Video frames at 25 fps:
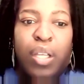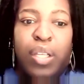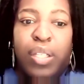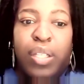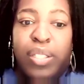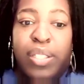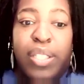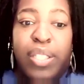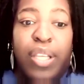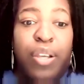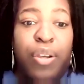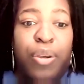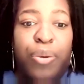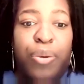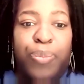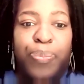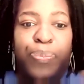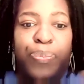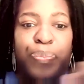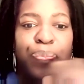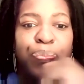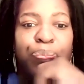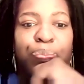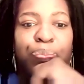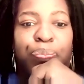So,
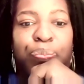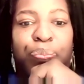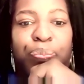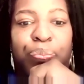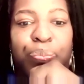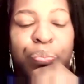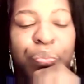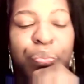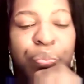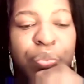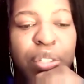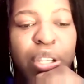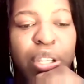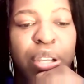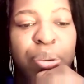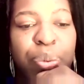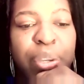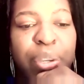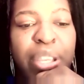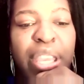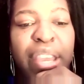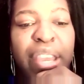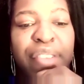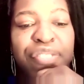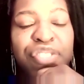and
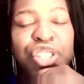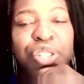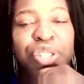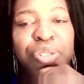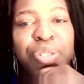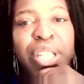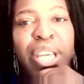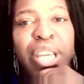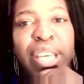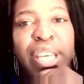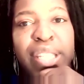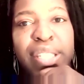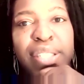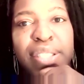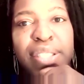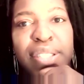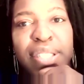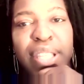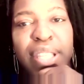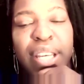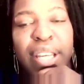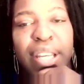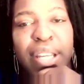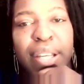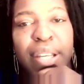we have two days
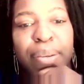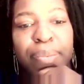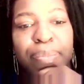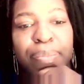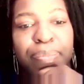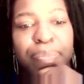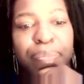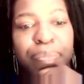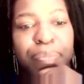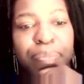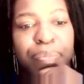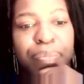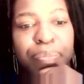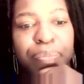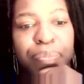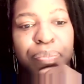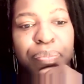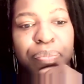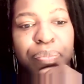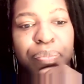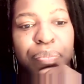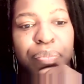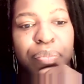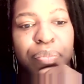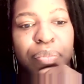um,
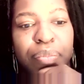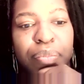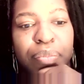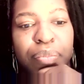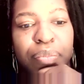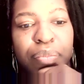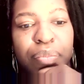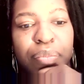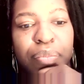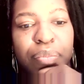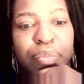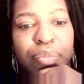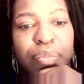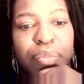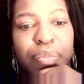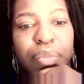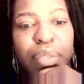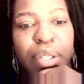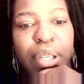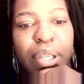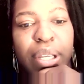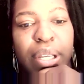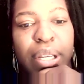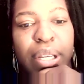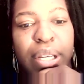
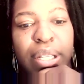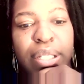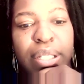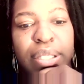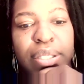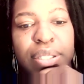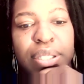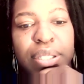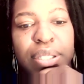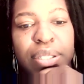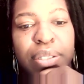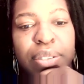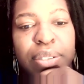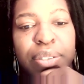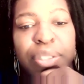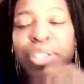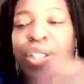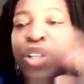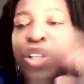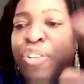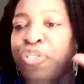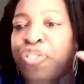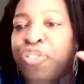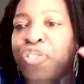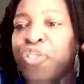uh, until, you
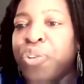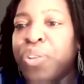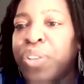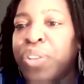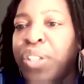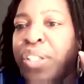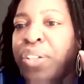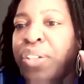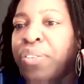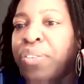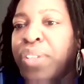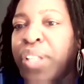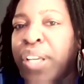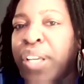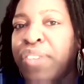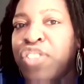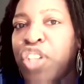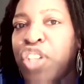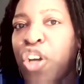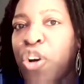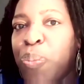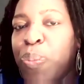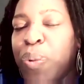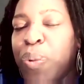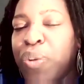know, for that are left
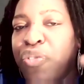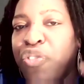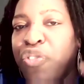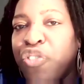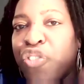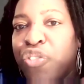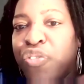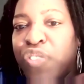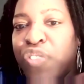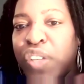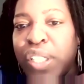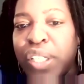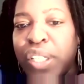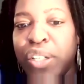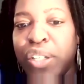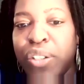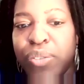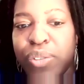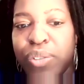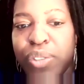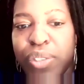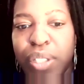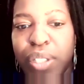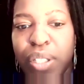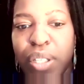open for
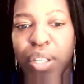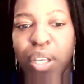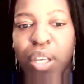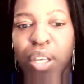vetoes.